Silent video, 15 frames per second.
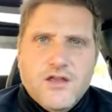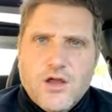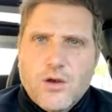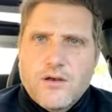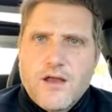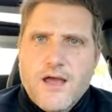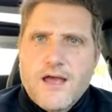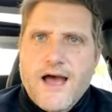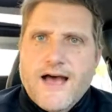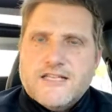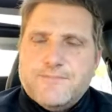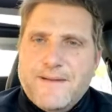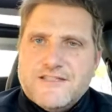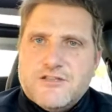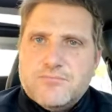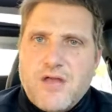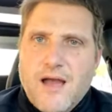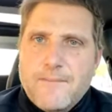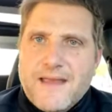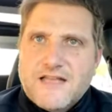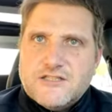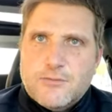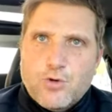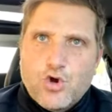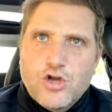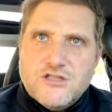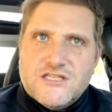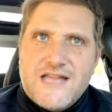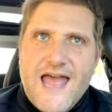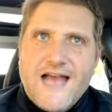You can spend some time, get some
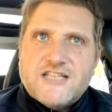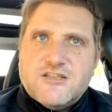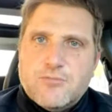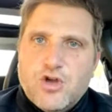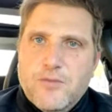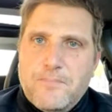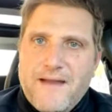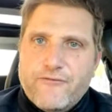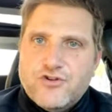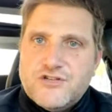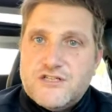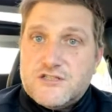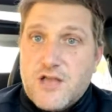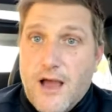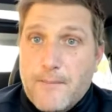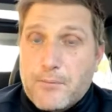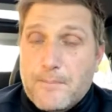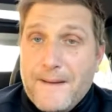good snacks, some good beverages,